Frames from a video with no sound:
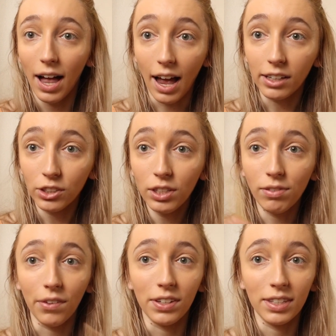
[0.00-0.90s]
I actually
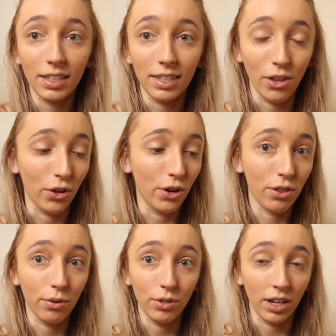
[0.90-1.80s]
found this concealer
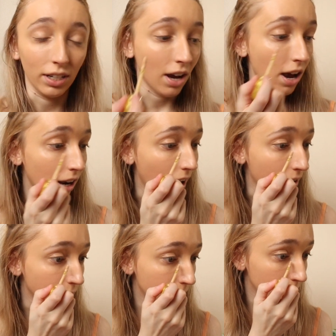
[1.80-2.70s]
through TikTok.
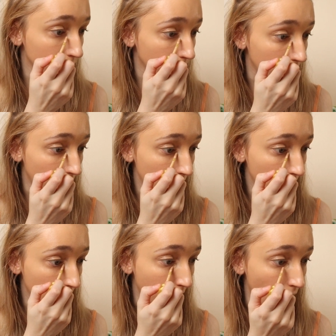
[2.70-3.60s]
Everyone was
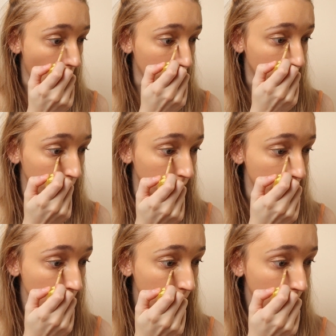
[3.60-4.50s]
raving about how
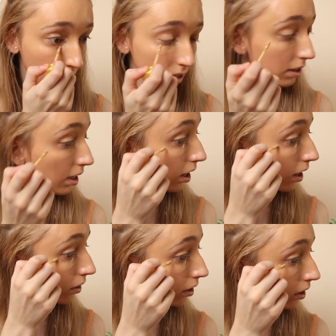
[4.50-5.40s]
creamy it was and
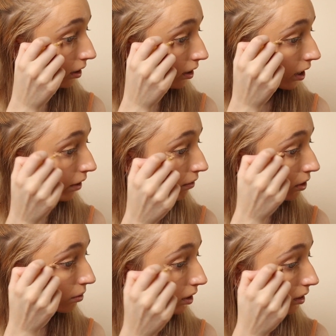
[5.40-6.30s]
how good the
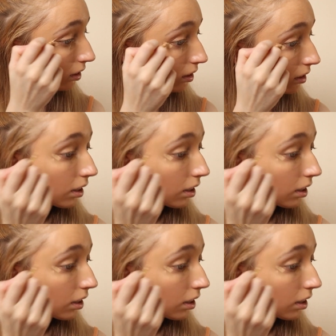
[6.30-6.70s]
coverage was.